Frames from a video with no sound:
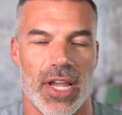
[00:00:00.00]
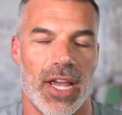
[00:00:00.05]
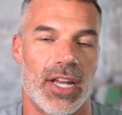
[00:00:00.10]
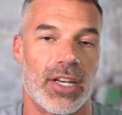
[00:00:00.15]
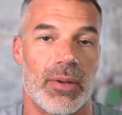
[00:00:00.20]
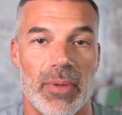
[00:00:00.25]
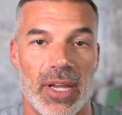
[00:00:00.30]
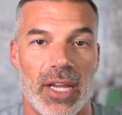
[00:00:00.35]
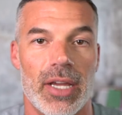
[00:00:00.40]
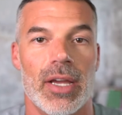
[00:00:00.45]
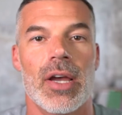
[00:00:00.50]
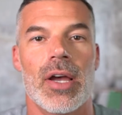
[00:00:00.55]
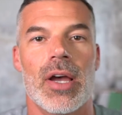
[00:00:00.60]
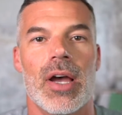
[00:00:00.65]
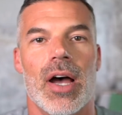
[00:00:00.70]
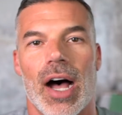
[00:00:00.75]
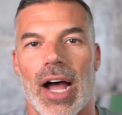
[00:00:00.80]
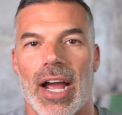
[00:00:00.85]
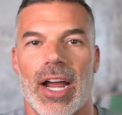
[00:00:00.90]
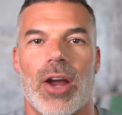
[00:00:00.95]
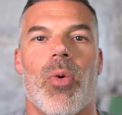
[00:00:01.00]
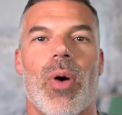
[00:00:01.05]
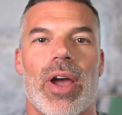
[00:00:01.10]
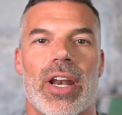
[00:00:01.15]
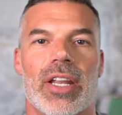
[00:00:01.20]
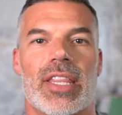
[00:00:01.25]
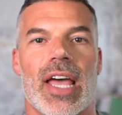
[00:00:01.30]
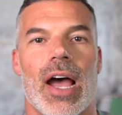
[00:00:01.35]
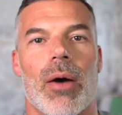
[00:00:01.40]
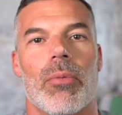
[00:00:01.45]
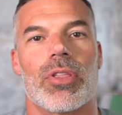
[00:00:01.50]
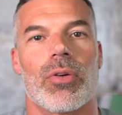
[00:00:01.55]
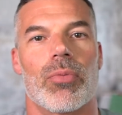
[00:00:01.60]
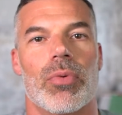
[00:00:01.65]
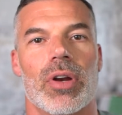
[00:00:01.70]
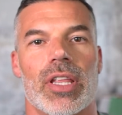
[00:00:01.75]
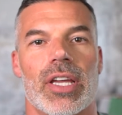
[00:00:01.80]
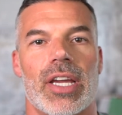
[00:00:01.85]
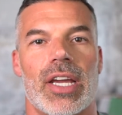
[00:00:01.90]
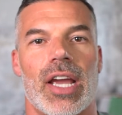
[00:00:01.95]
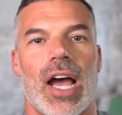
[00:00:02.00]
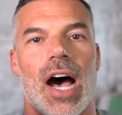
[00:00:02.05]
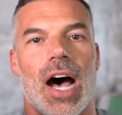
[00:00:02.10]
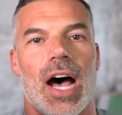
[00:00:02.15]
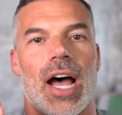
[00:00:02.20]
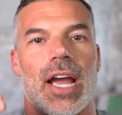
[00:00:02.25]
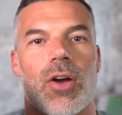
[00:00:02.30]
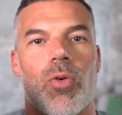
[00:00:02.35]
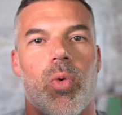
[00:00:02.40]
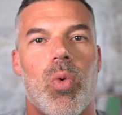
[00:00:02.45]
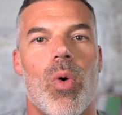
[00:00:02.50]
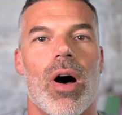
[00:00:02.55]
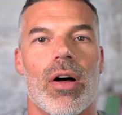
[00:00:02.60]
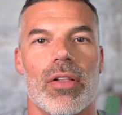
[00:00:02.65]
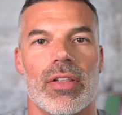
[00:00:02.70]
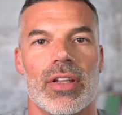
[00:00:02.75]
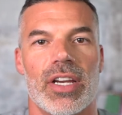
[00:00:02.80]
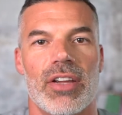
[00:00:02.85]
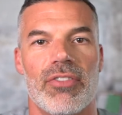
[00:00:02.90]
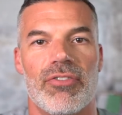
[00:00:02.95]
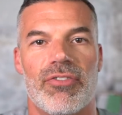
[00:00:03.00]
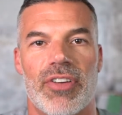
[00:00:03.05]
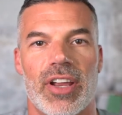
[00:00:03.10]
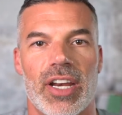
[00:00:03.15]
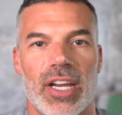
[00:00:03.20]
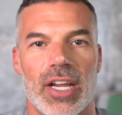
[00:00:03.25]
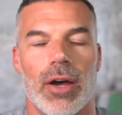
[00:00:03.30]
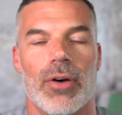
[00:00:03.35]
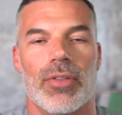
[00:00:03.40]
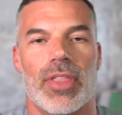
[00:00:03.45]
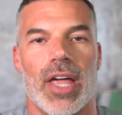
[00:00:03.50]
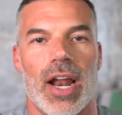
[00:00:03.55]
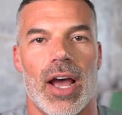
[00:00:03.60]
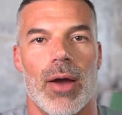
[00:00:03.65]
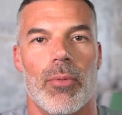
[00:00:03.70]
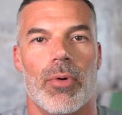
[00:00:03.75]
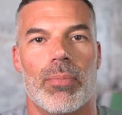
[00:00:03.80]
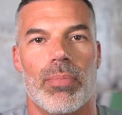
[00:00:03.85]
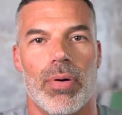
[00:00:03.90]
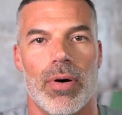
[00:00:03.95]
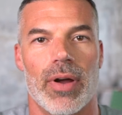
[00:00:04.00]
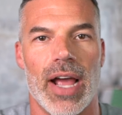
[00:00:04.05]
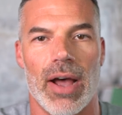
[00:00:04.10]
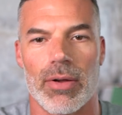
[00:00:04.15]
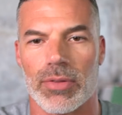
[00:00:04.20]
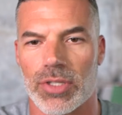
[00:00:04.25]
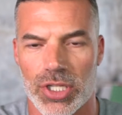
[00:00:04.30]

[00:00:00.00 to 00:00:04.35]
And to me, I equated that with a really high quality video that I would put out.